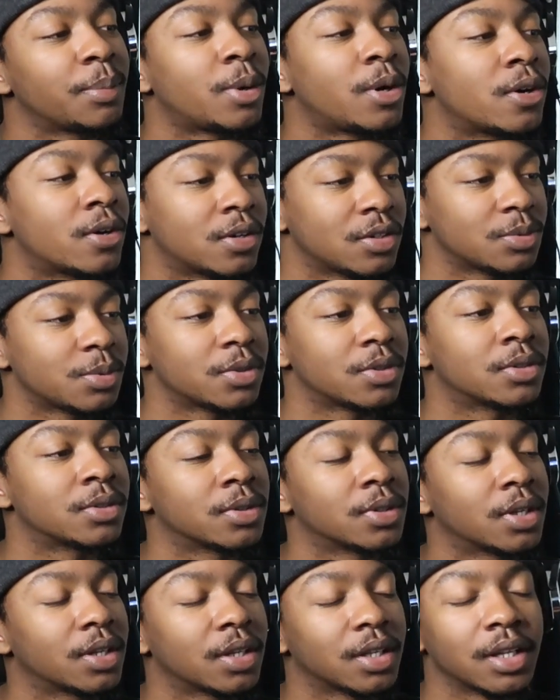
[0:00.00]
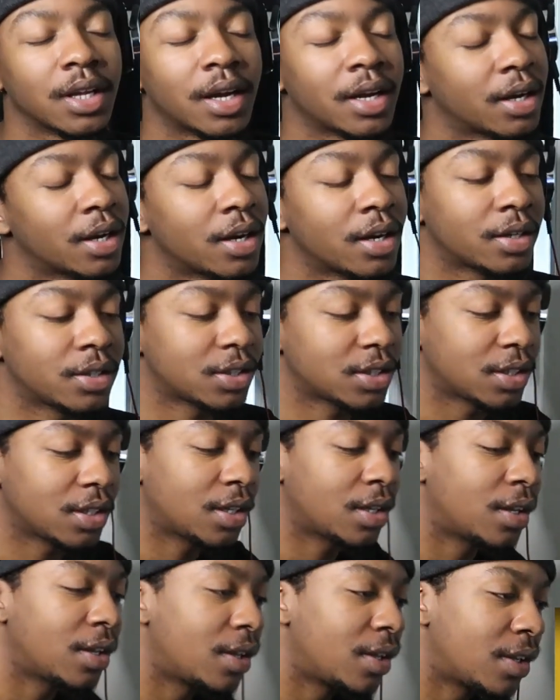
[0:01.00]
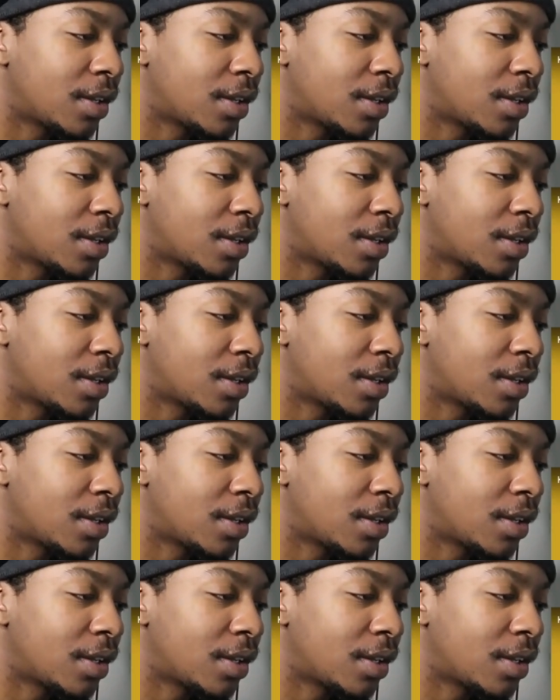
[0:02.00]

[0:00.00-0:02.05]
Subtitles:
the bars, bro. Y'all hearing the shit.